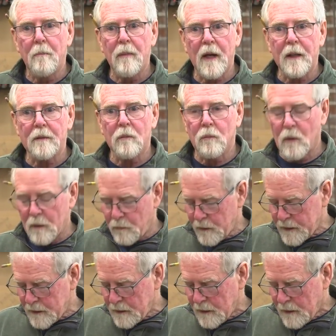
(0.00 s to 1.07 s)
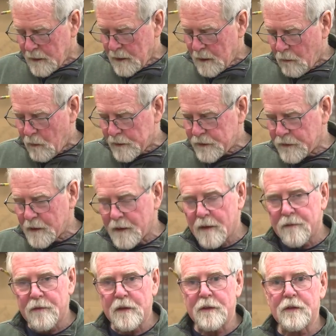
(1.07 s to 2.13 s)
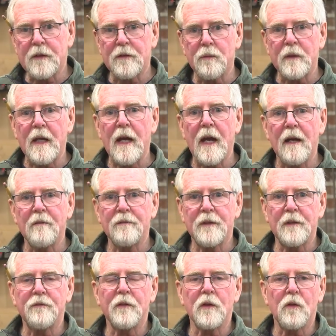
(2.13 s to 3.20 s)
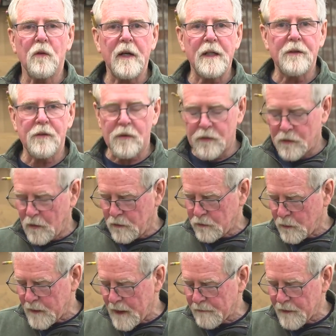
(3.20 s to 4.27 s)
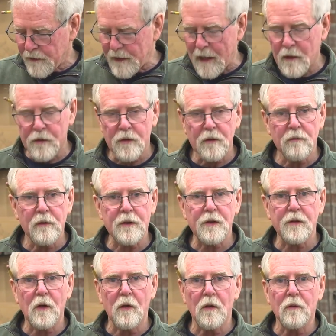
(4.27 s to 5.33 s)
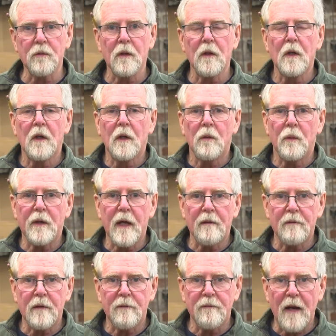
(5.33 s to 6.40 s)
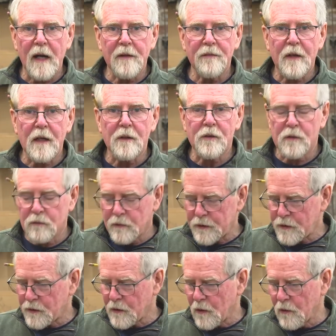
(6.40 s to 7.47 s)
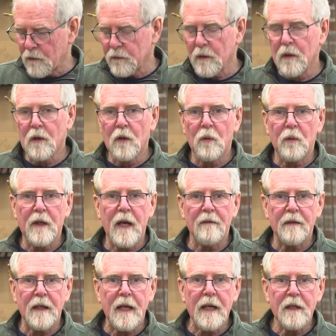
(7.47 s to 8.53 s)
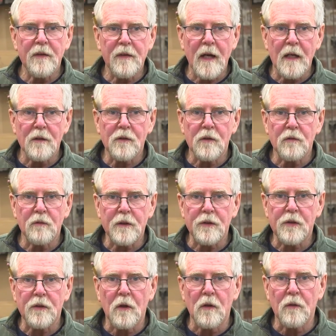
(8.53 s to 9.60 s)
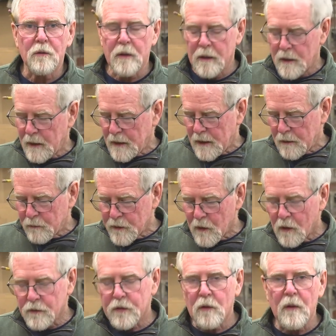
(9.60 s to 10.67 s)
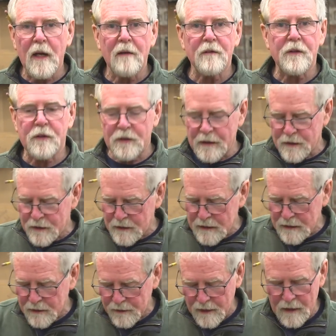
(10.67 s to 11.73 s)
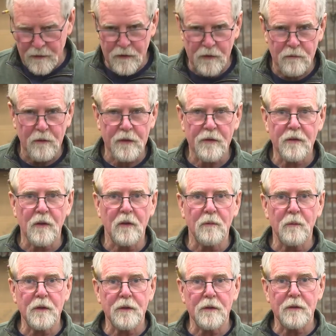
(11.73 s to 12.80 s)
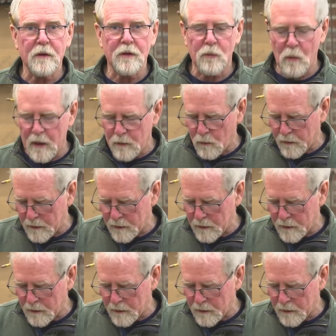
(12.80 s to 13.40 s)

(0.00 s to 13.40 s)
But what's the difference is we have different grades of stones. We have a 1,000 grit stone, we have a 5,000 grit stone, we have an 8,000 grit stone, and we also have a 16,000 grit stone, which is this white